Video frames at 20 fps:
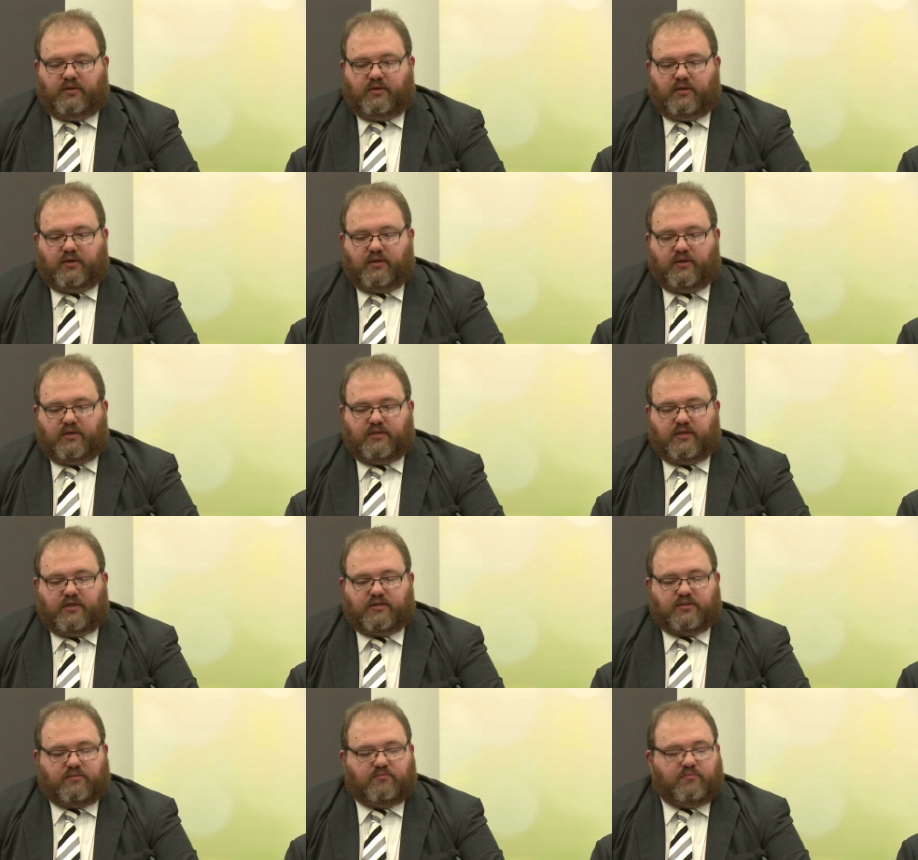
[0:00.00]

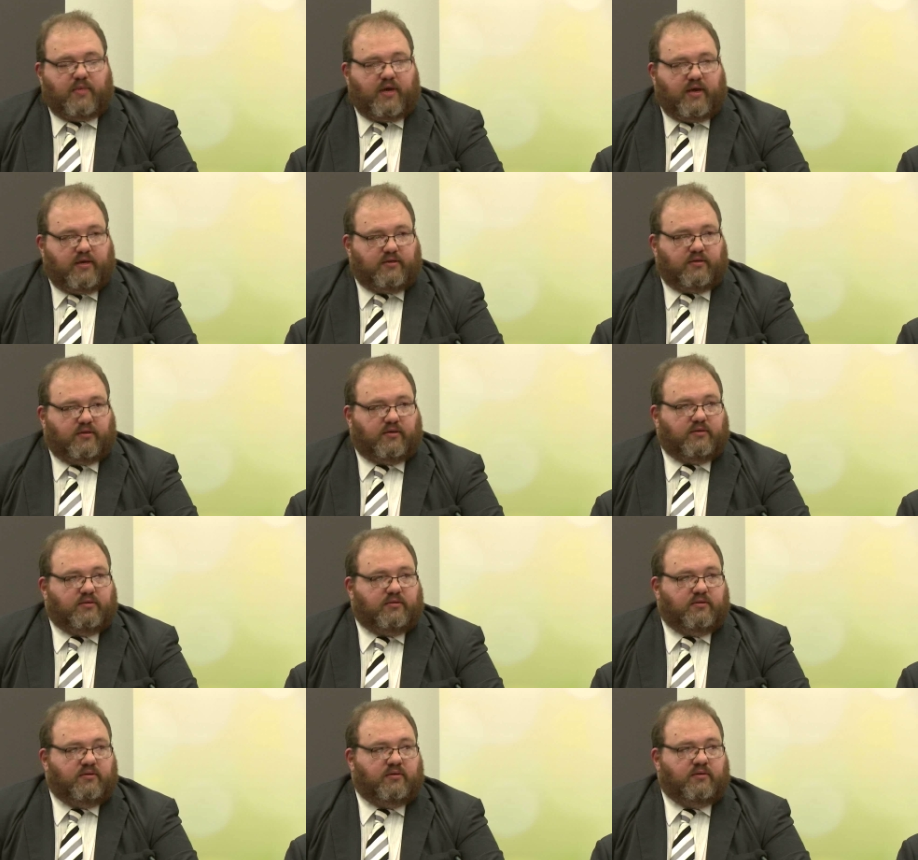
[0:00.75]
doesn't
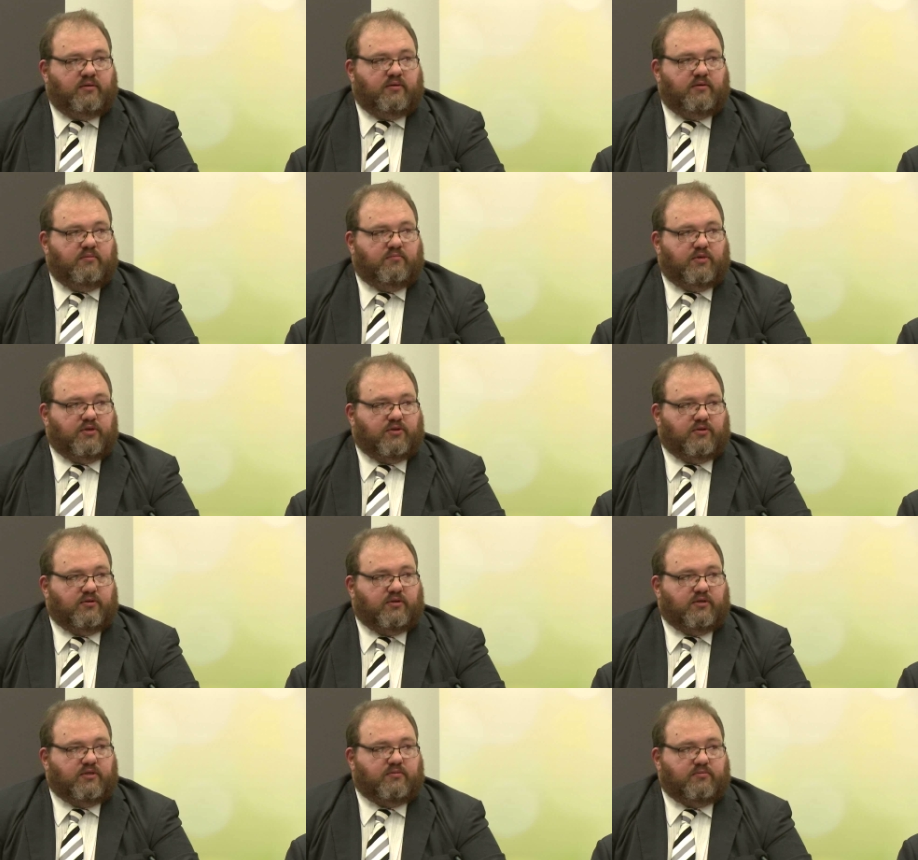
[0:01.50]
matter, but you
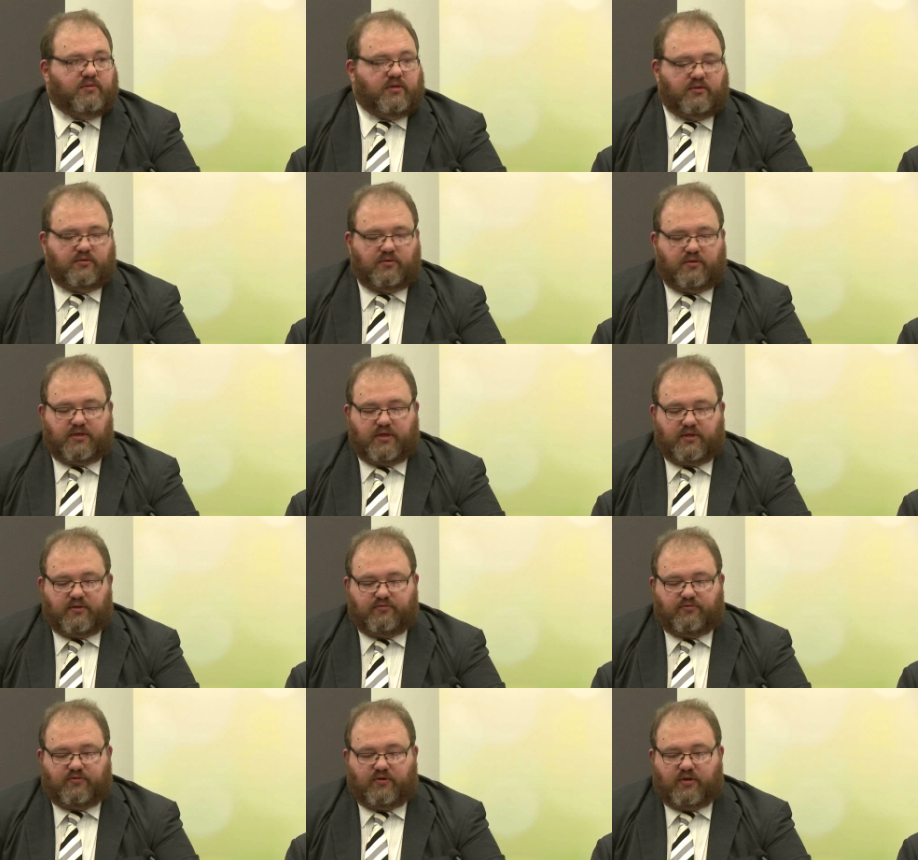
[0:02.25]
need to be able to
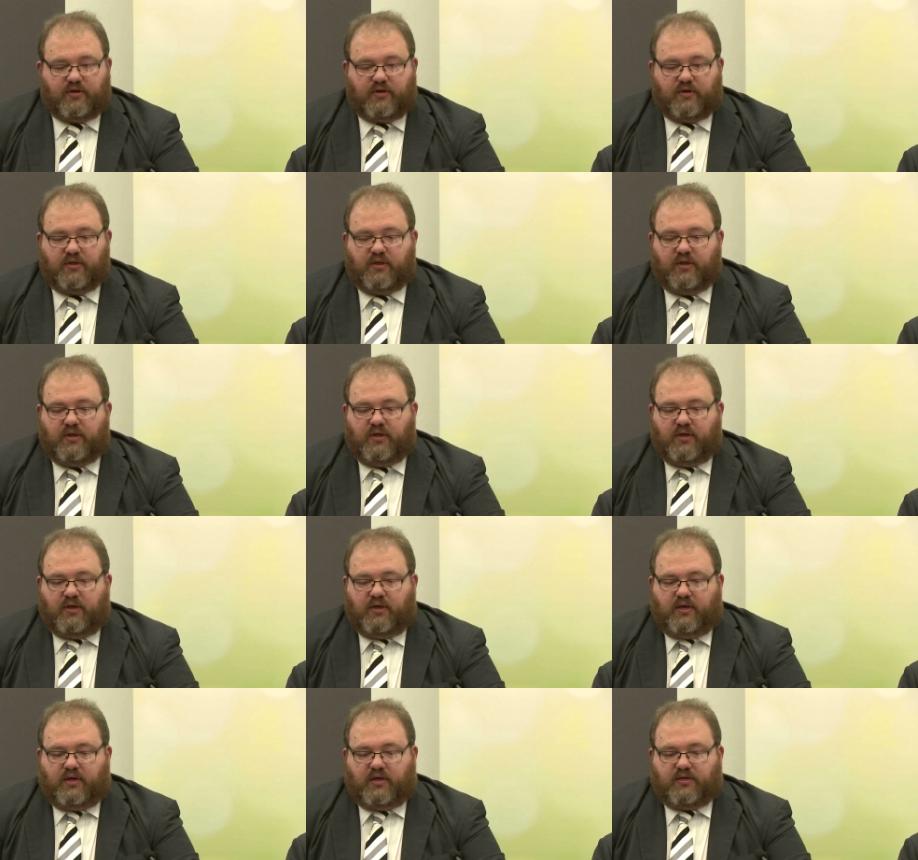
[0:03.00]
identify it
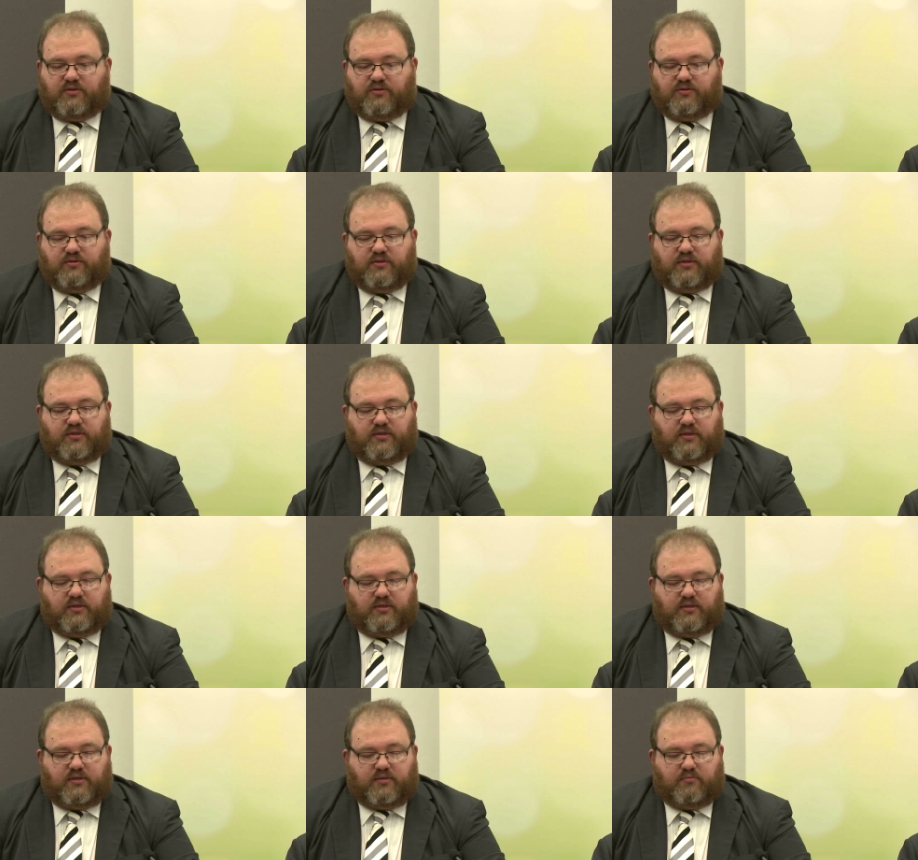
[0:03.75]
and you need to
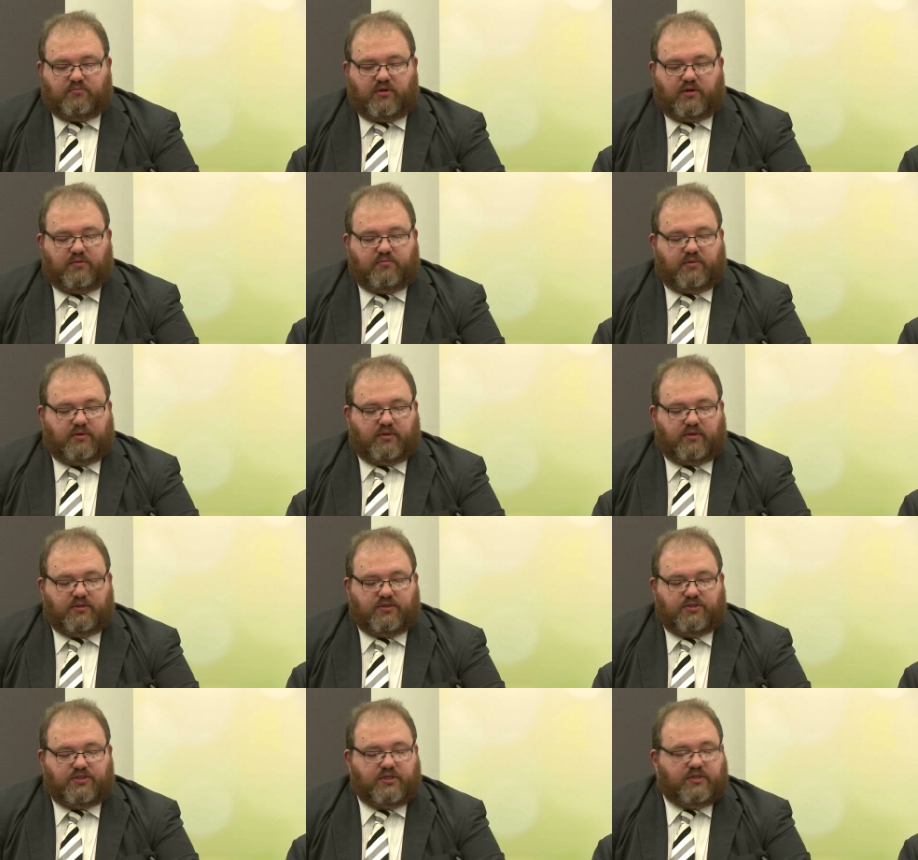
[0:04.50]
get the appropriate
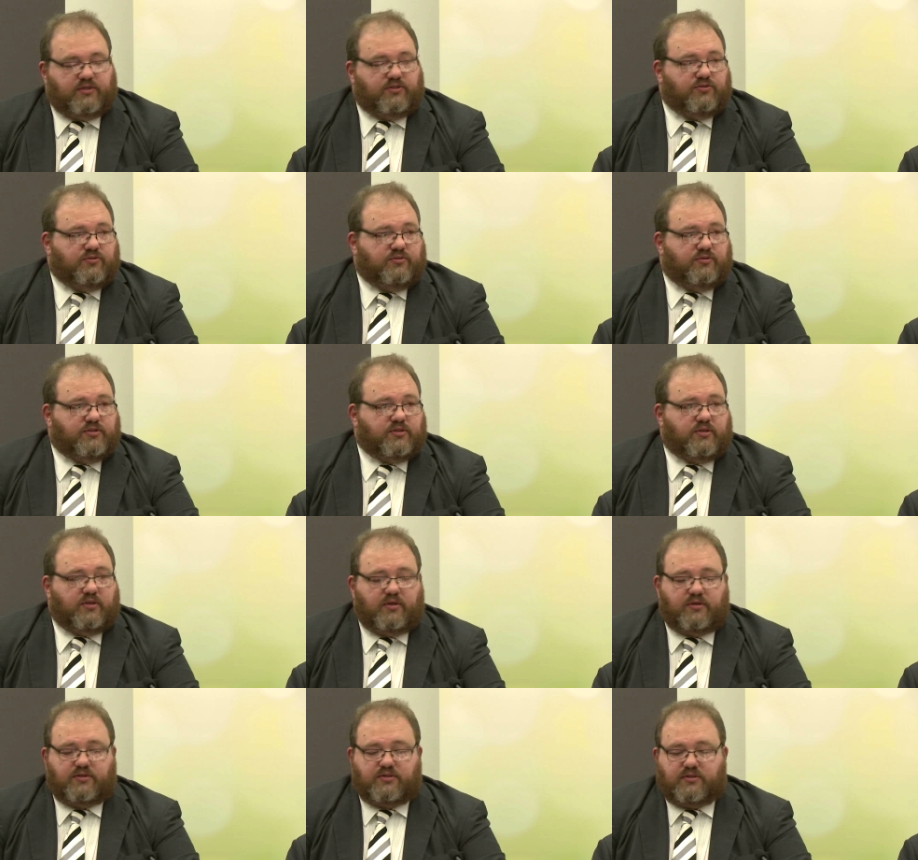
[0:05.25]
consents or
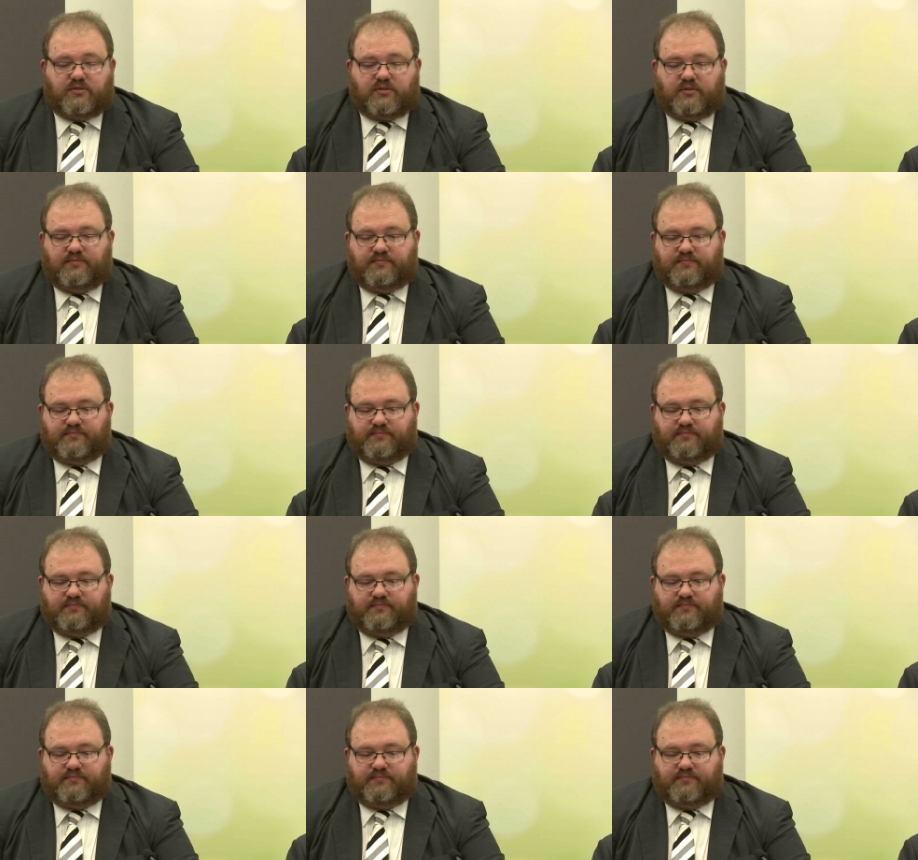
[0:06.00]
disclosures.